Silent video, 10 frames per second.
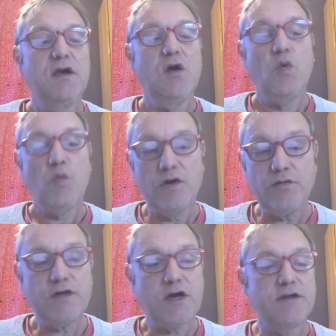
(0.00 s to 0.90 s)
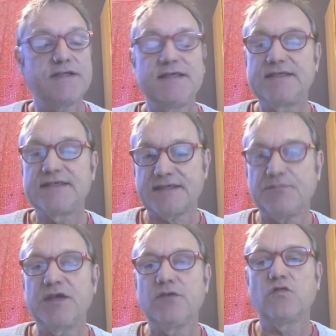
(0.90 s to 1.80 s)
what you'll notice is
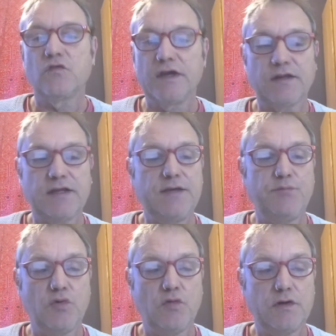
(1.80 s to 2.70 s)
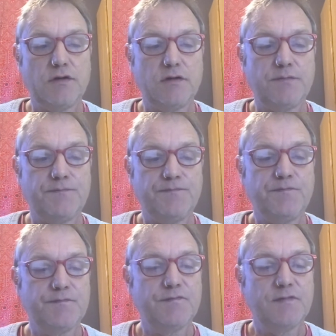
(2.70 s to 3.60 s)
something really important.
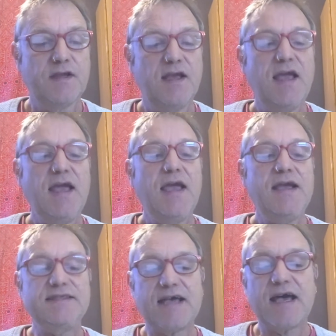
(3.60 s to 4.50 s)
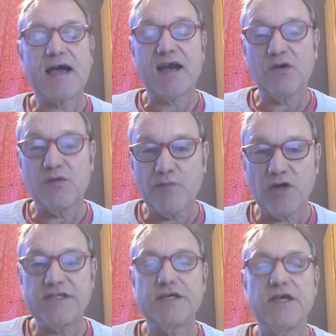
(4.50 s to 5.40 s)
It's
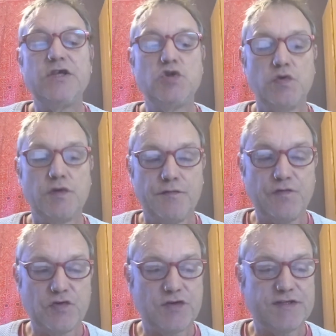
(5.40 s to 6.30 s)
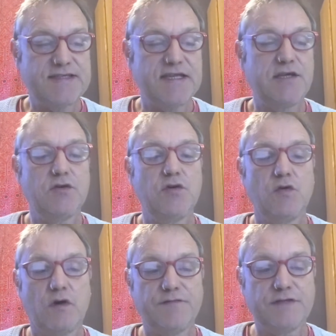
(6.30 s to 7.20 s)
RMIT University
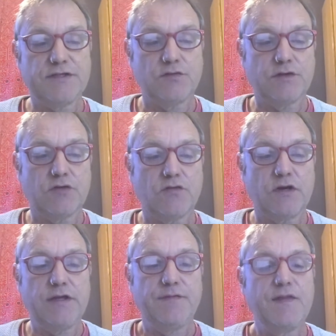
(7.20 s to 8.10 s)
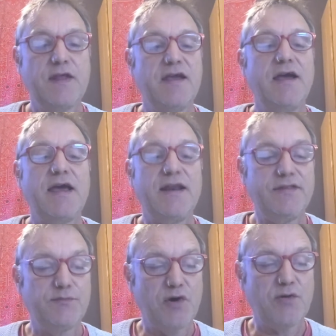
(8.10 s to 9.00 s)
who offers your degree. And at
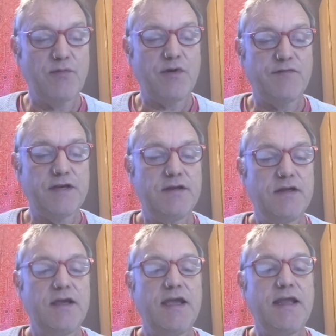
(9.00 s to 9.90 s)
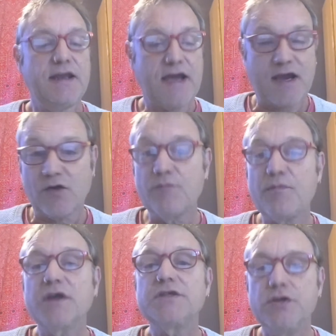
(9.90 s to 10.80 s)
the bottom of it, in
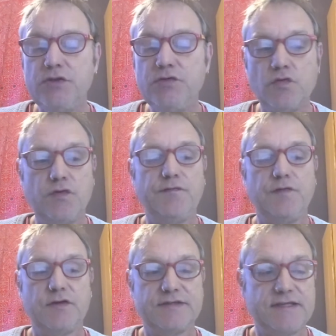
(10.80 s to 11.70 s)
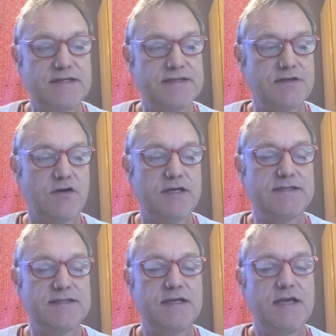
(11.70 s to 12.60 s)
RMIT University's
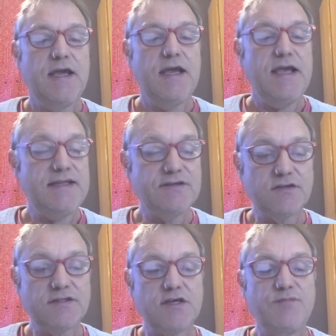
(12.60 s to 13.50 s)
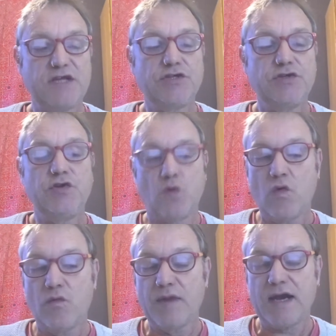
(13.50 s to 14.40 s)
eyes, it's not so much
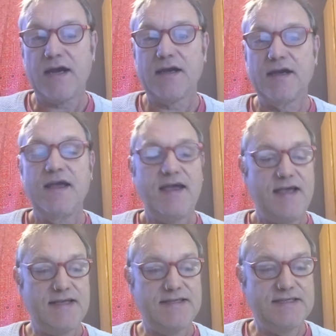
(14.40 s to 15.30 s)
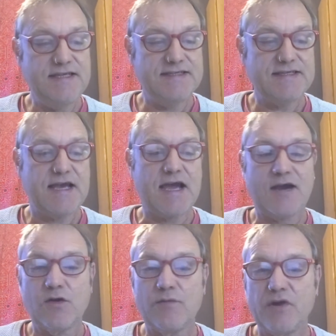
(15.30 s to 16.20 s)
your mark as it is
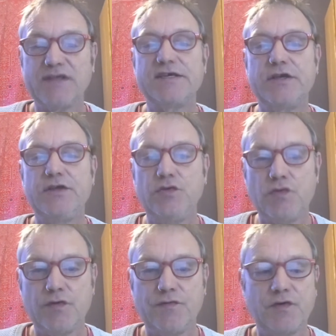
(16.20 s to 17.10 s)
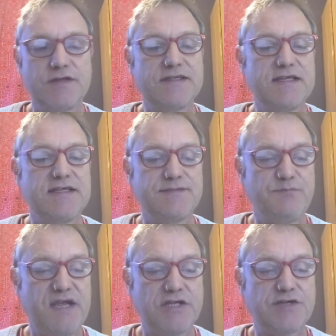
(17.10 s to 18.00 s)
RMIT University's
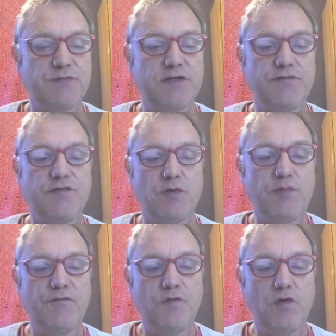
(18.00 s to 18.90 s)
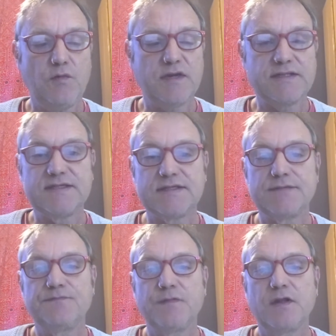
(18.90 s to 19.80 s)
measurement of your performance.
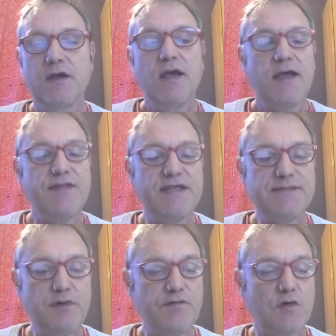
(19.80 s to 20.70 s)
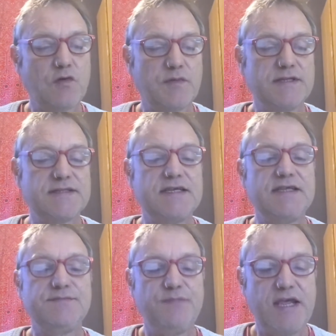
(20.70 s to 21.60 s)
And this performance
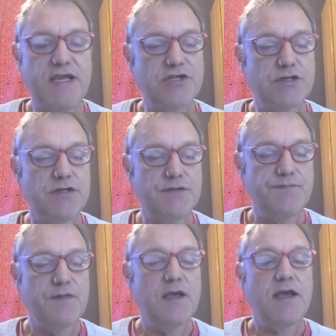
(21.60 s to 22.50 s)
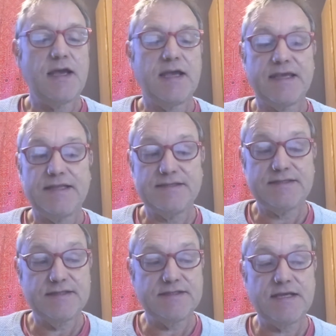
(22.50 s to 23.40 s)
is measured
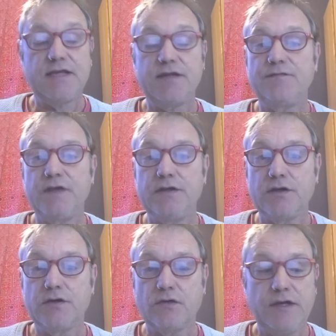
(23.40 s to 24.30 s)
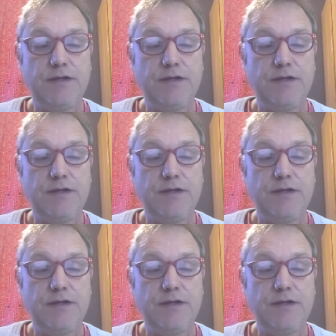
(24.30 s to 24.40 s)
against the standard for your degree.